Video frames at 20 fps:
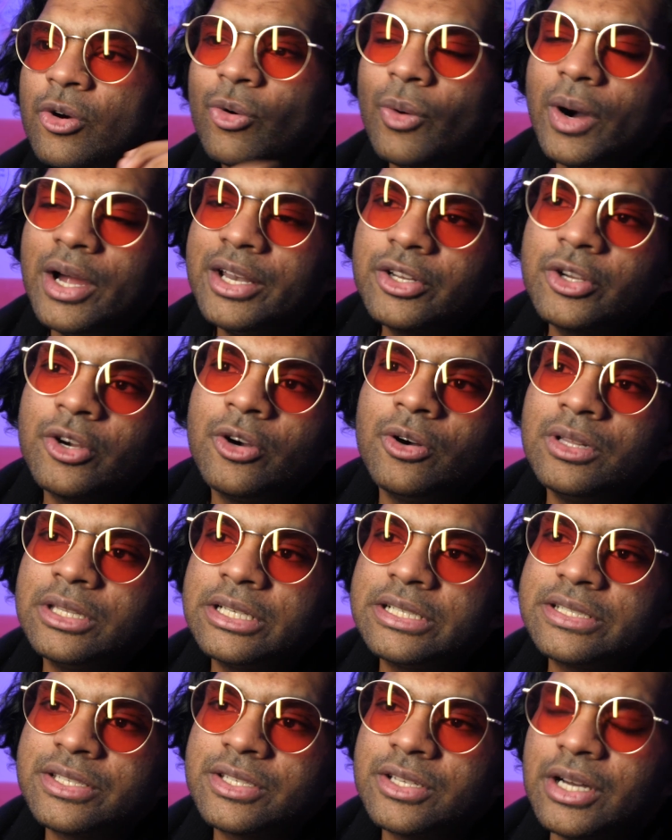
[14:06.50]
Juan
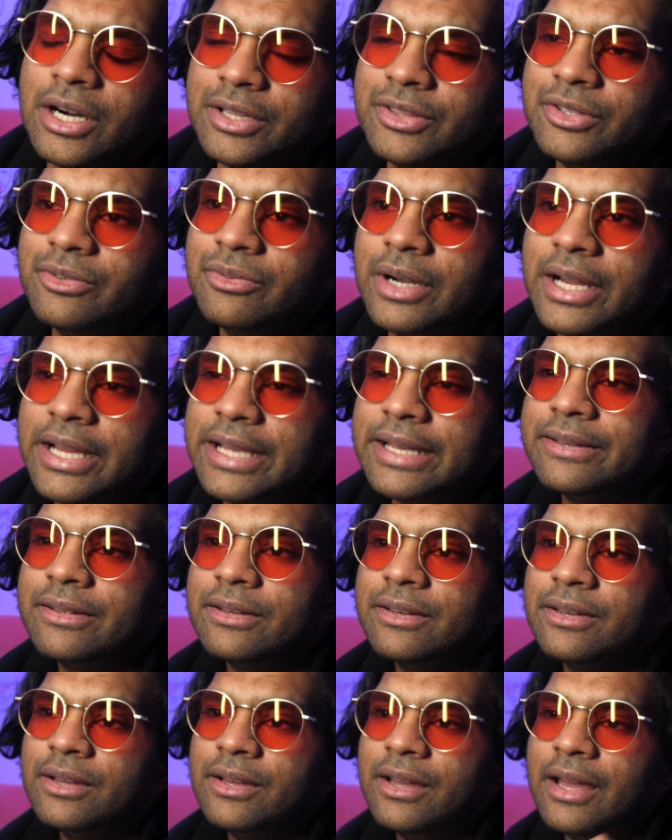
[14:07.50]
Colas on the right
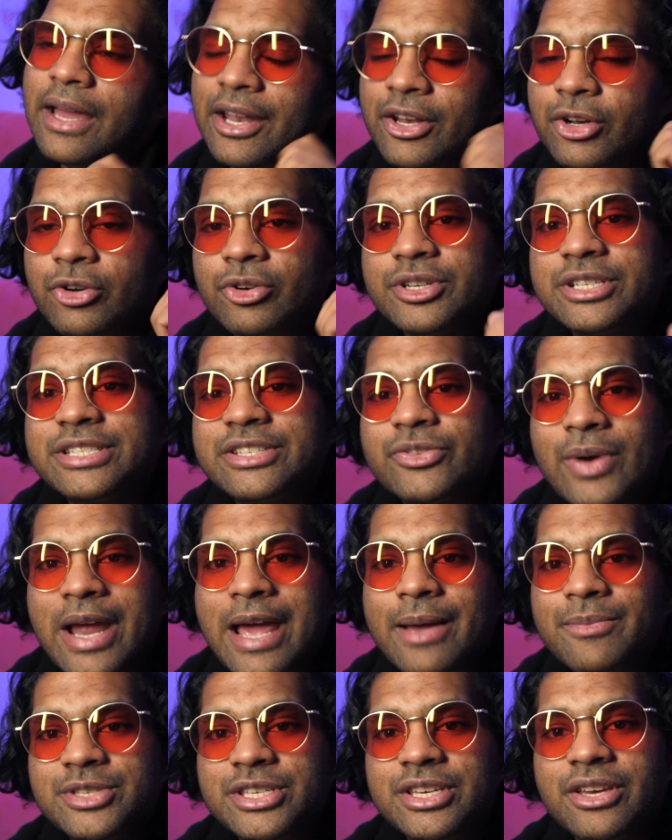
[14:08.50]
and Chris
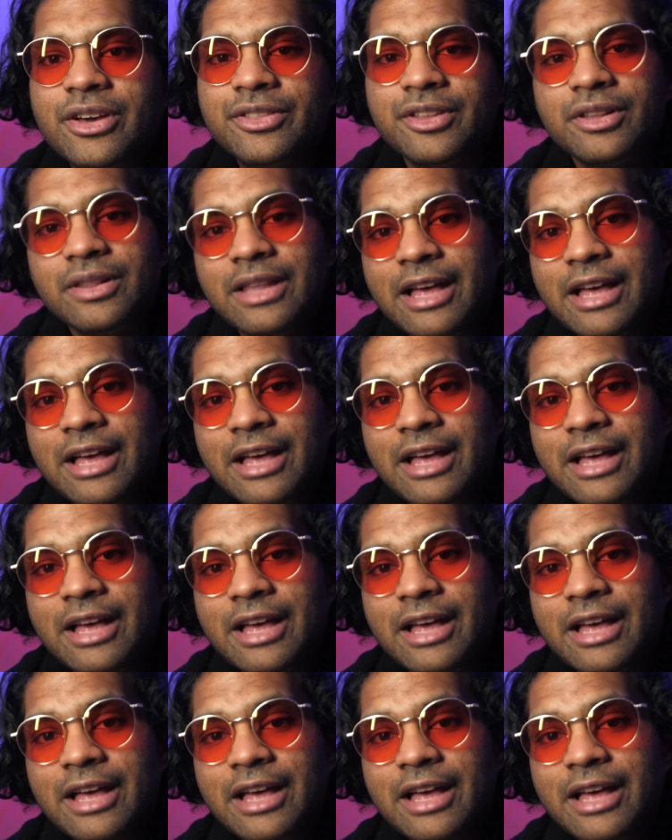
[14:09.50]
Ramsey on the